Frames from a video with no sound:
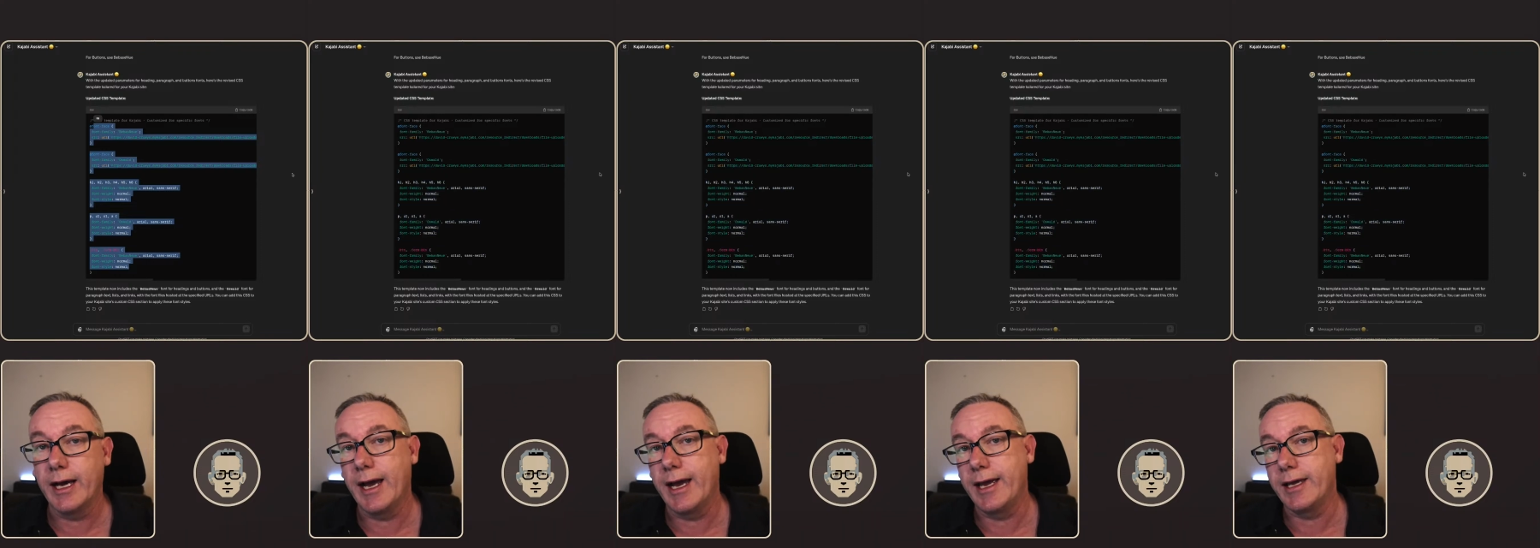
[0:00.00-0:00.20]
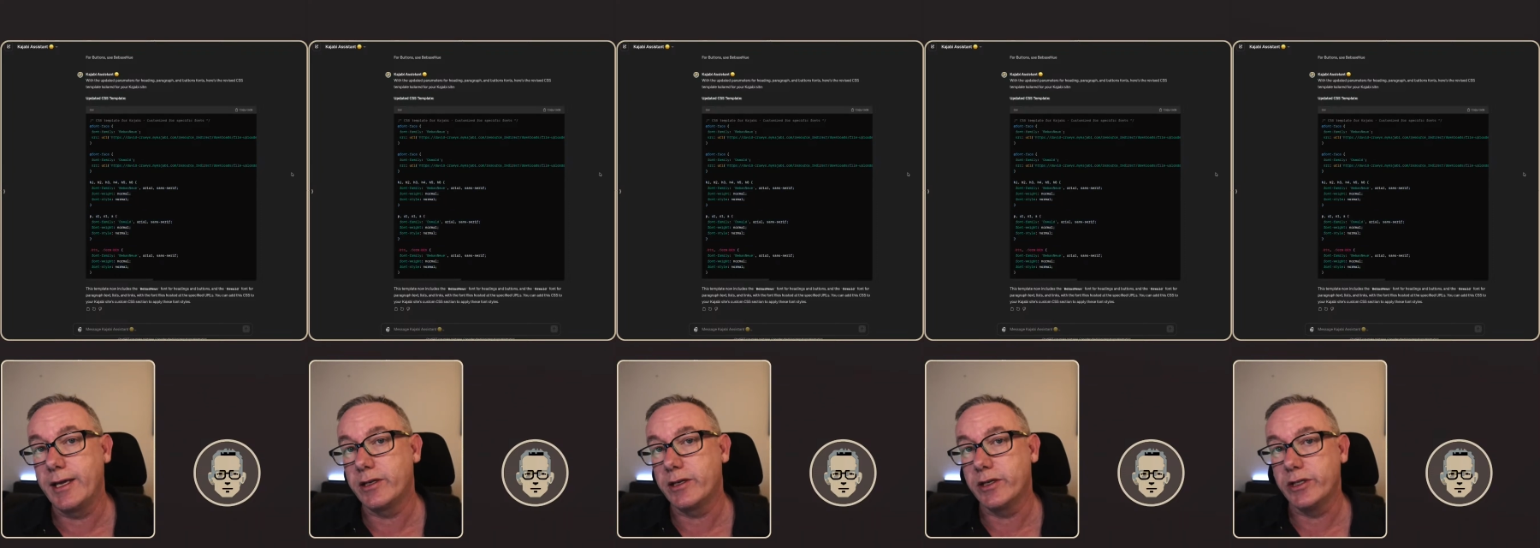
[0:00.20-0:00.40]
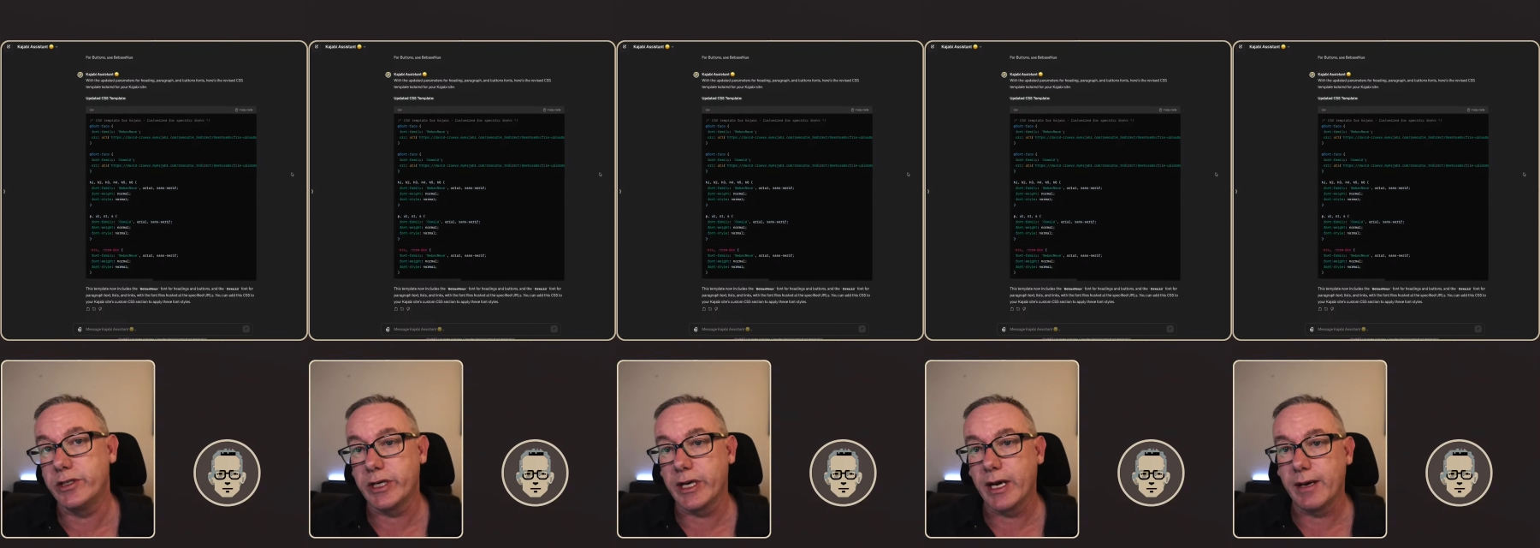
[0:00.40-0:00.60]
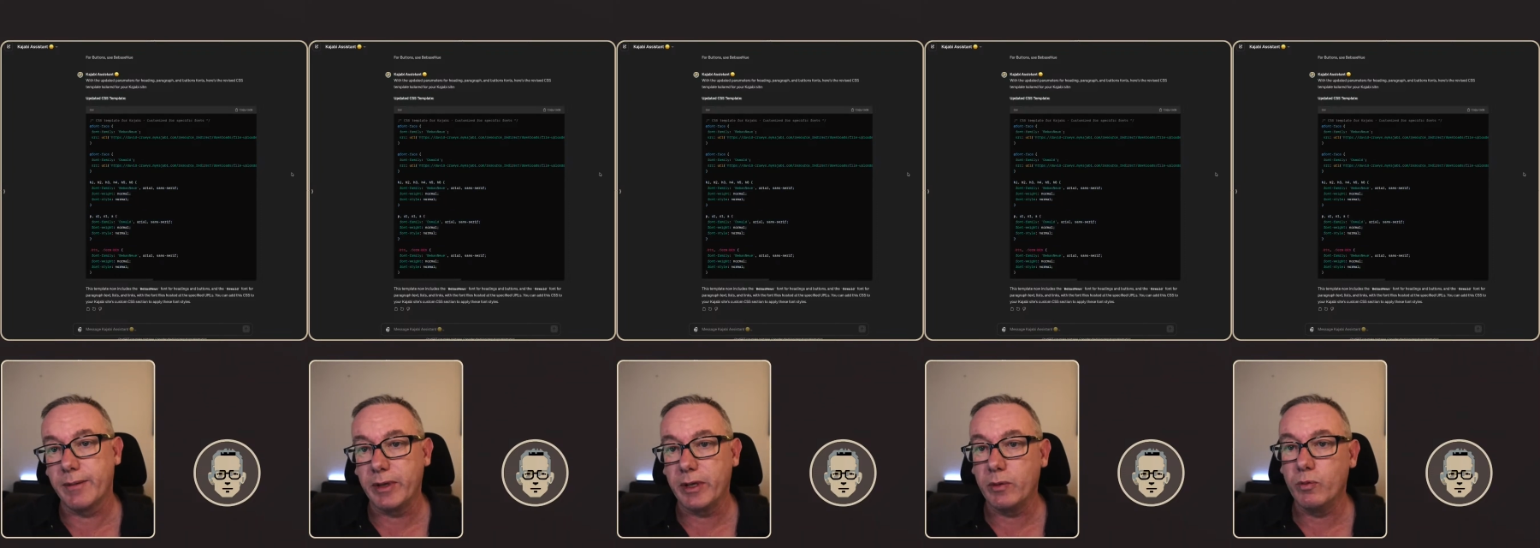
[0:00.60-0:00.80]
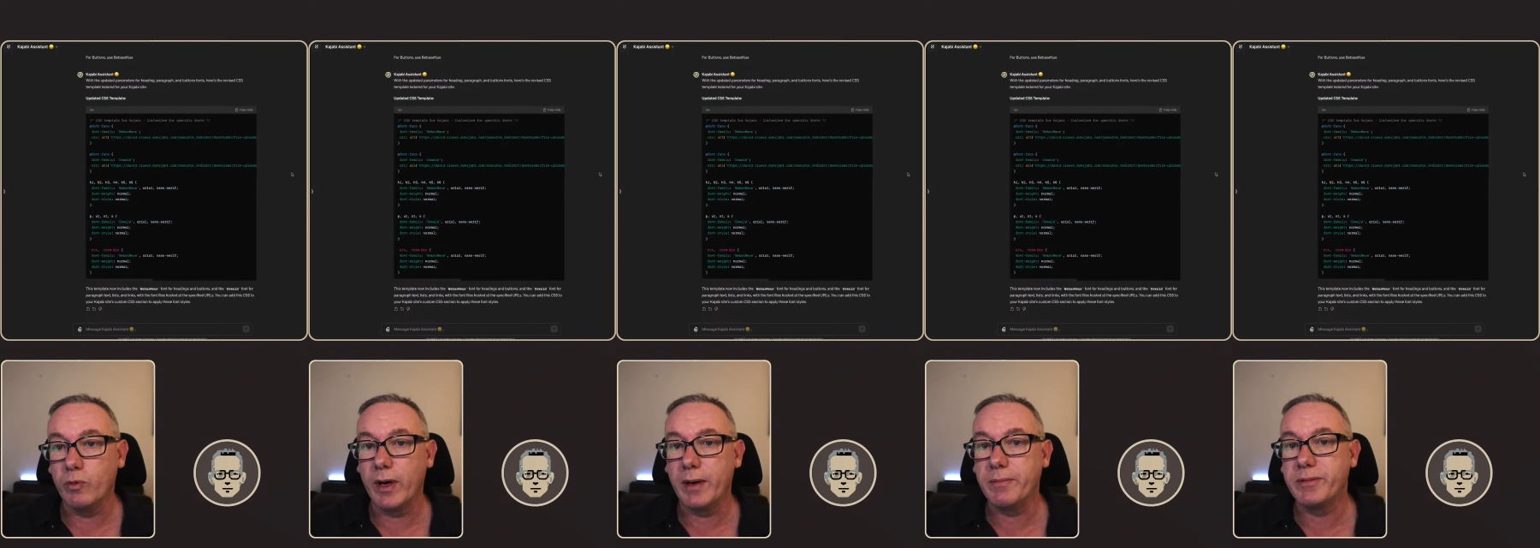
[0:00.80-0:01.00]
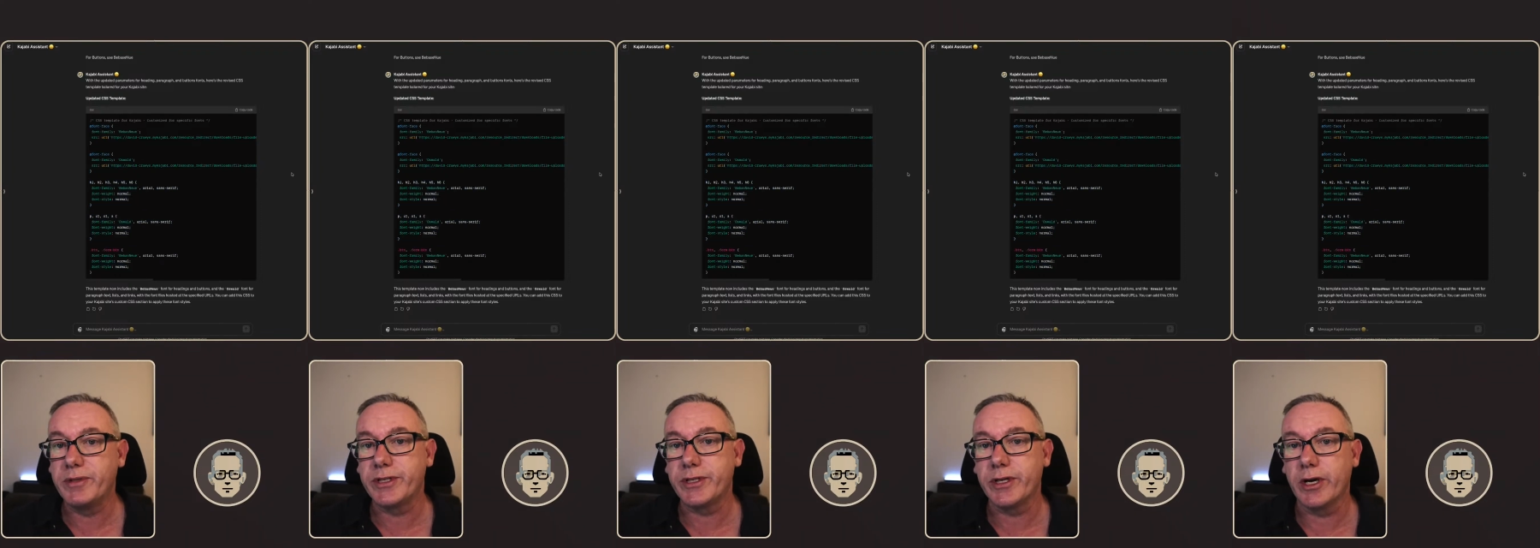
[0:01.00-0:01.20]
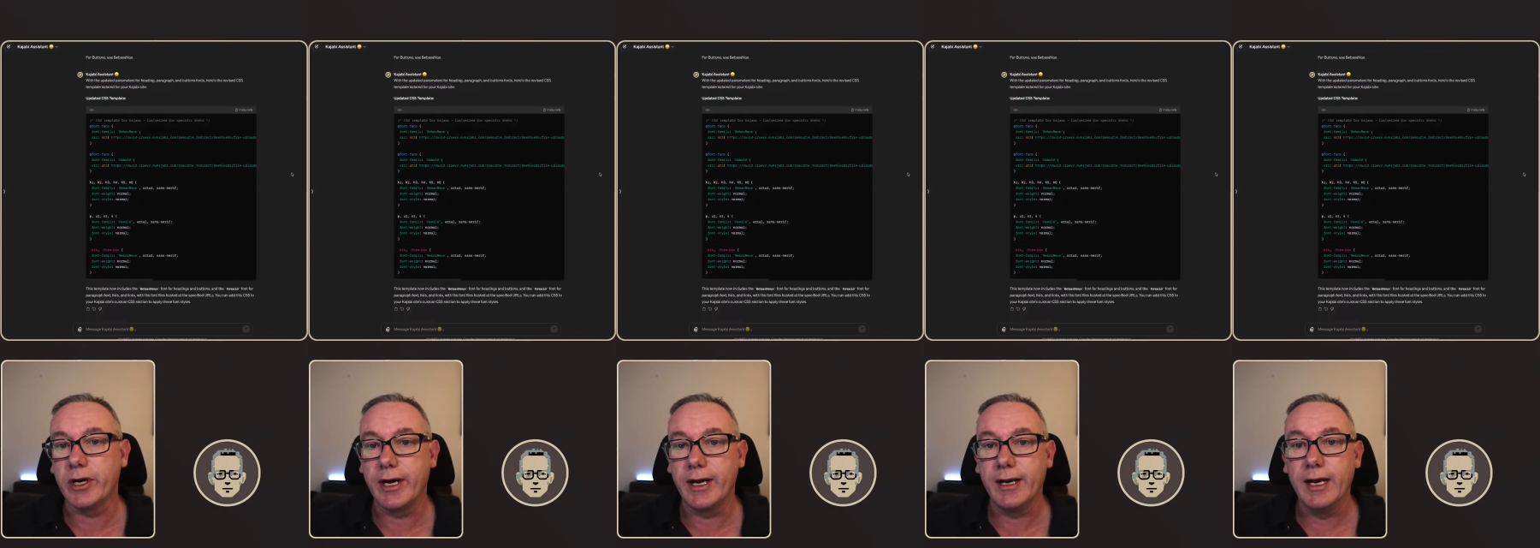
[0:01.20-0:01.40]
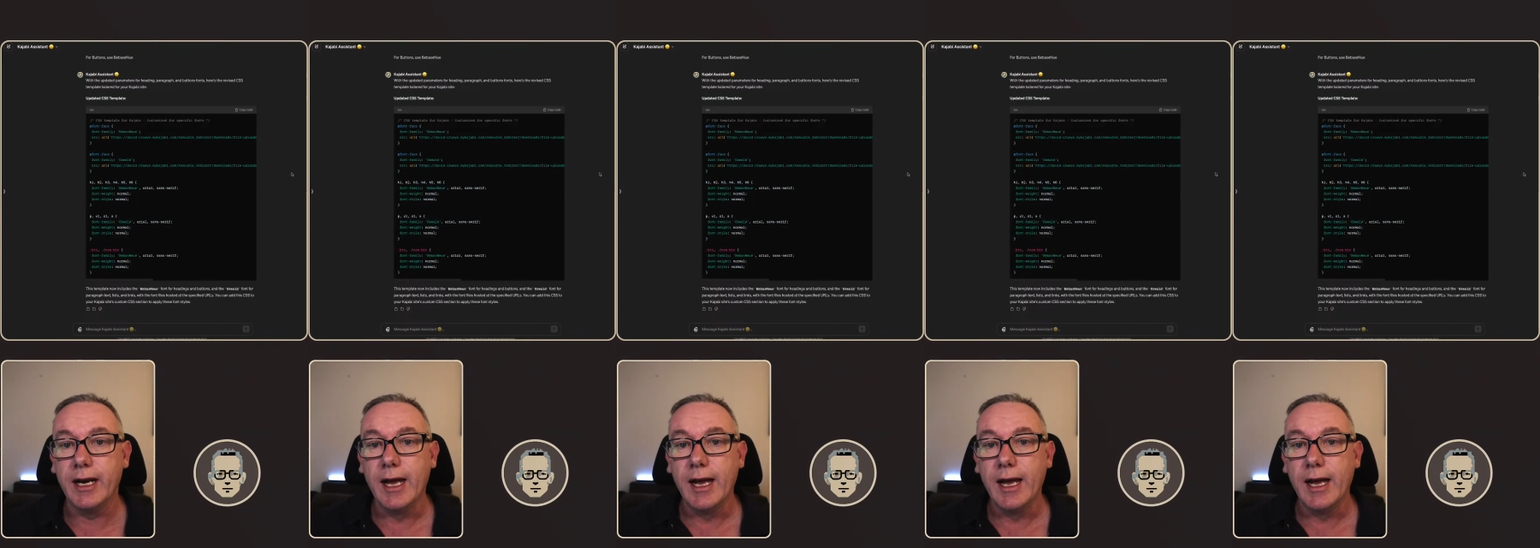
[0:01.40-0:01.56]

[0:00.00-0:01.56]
a Kajabi website.